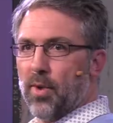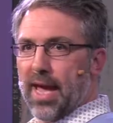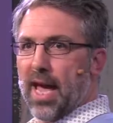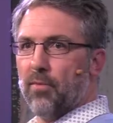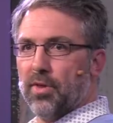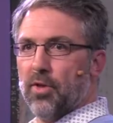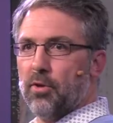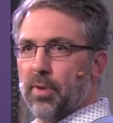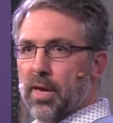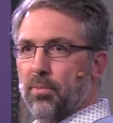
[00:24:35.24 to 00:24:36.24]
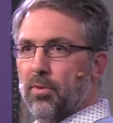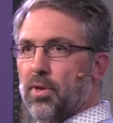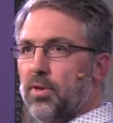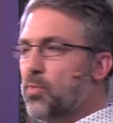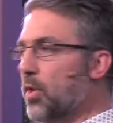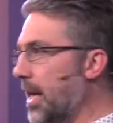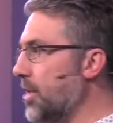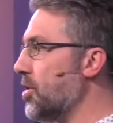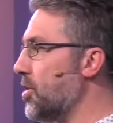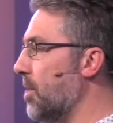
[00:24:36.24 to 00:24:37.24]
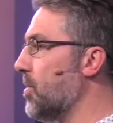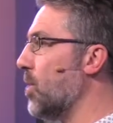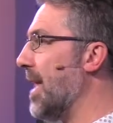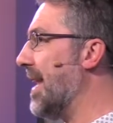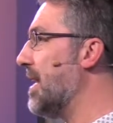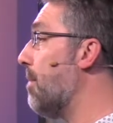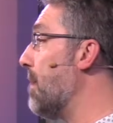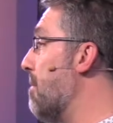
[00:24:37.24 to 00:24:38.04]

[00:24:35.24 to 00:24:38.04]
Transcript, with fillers: we have with other people, those relationships will end up